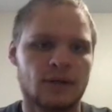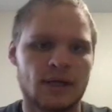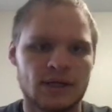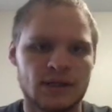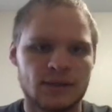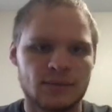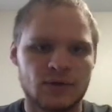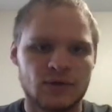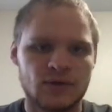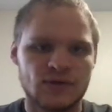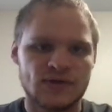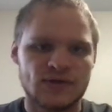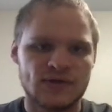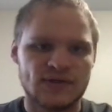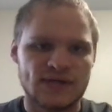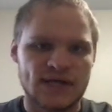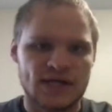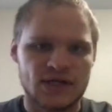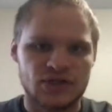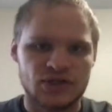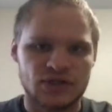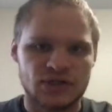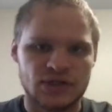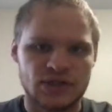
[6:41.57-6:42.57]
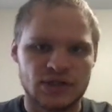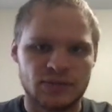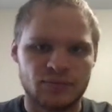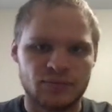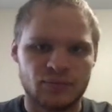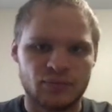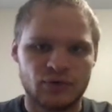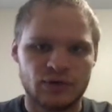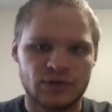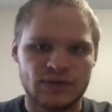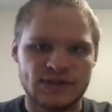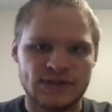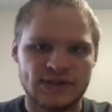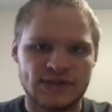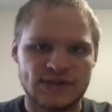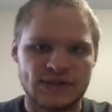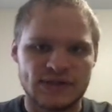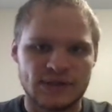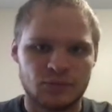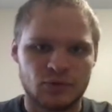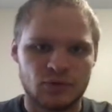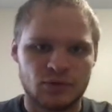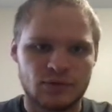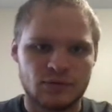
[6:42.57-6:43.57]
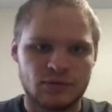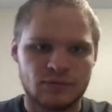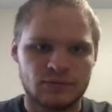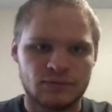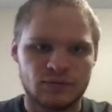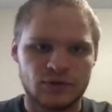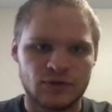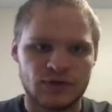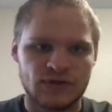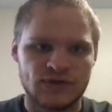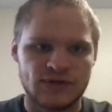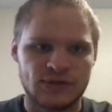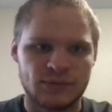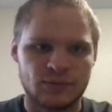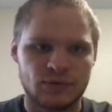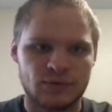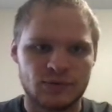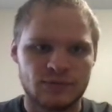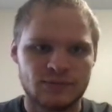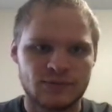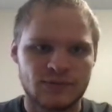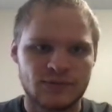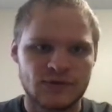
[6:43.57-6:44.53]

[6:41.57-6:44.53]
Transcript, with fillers: And the post is actually pretty simple, pretty simple.